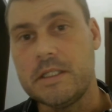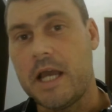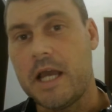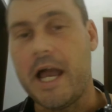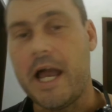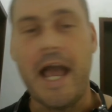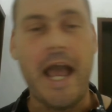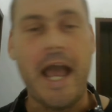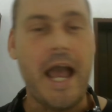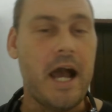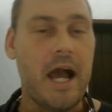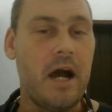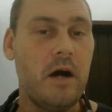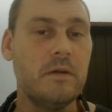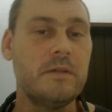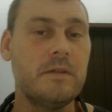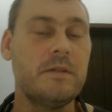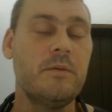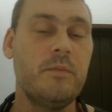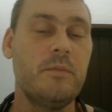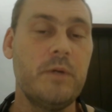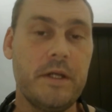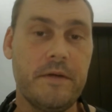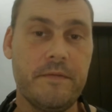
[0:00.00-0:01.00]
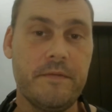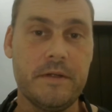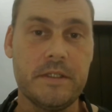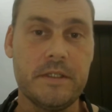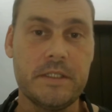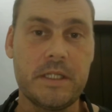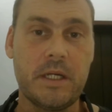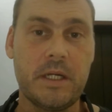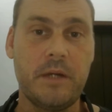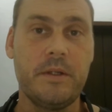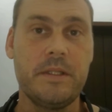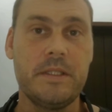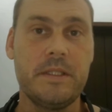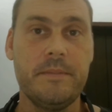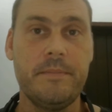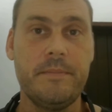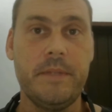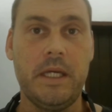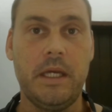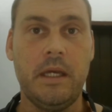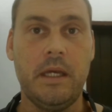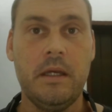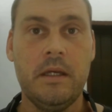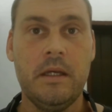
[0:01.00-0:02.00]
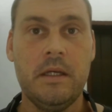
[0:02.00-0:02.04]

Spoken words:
a house, or whatever it's going to be.